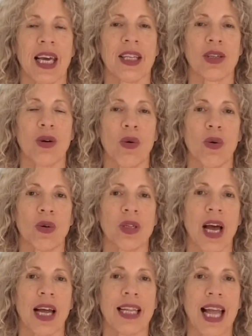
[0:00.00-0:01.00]
It's called
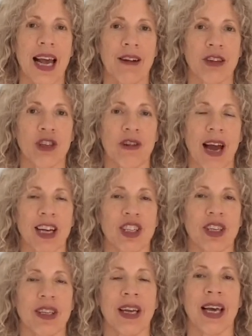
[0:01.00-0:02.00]
a neck
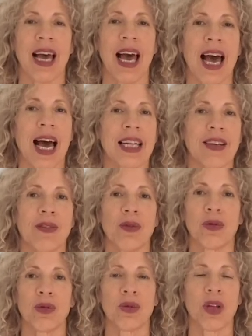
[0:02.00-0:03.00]
retraction, and if you
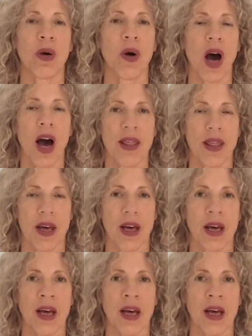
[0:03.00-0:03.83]
do no other,